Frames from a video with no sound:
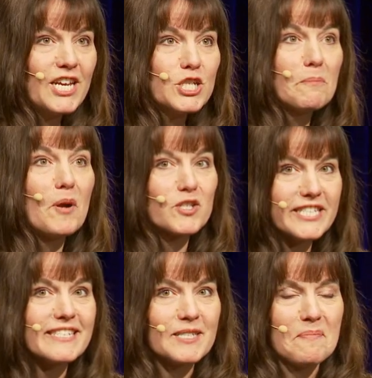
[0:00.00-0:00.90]
to
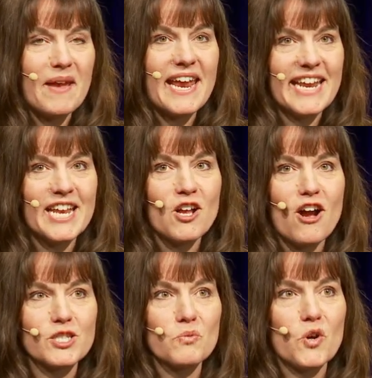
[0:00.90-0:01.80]
participate in
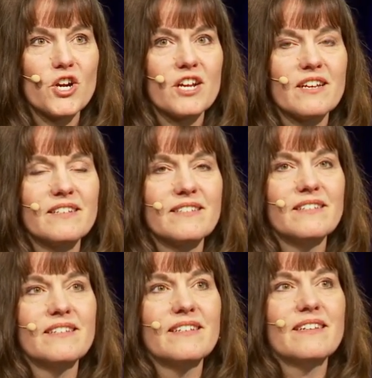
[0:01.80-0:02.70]
God's work.
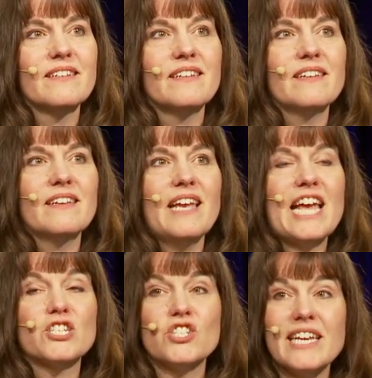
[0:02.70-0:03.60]

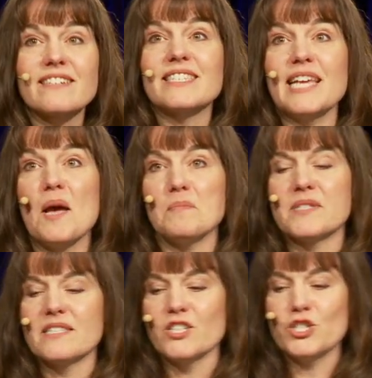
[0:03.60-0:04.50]
And she
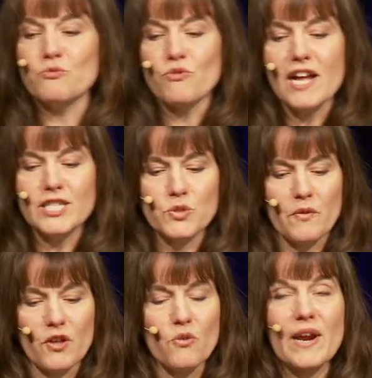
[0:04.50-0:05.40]
accepts. She runs with
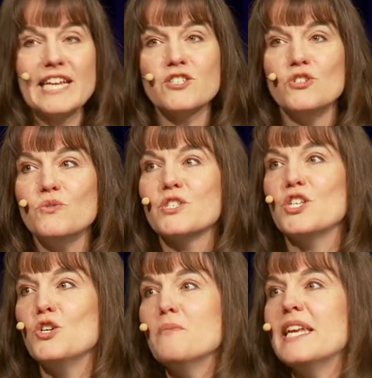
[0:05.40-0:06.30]
the greatest news in
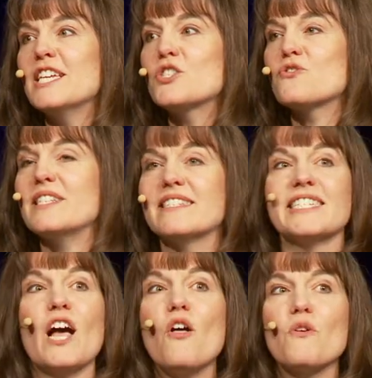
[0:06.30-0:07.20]
human history to
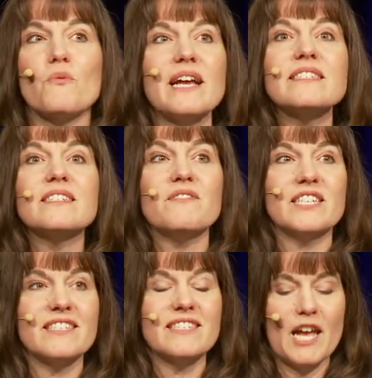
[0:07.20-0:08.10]
tell the rest of the
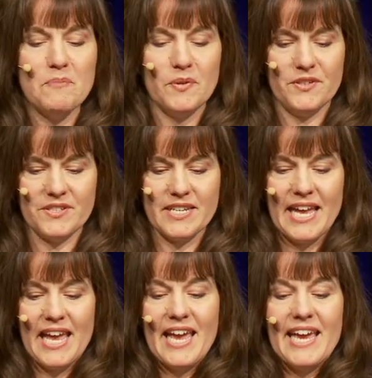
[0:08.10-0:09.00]
disciples
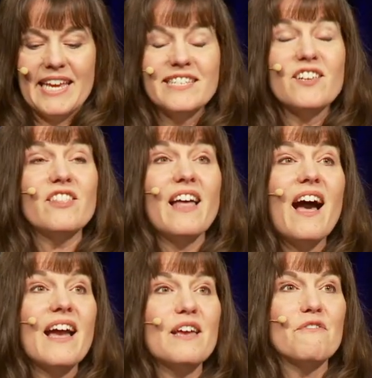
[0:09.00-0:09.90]
he's
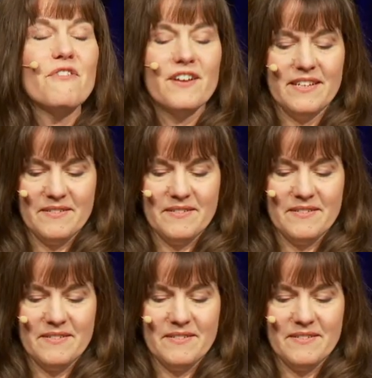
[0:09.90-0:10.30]
alive.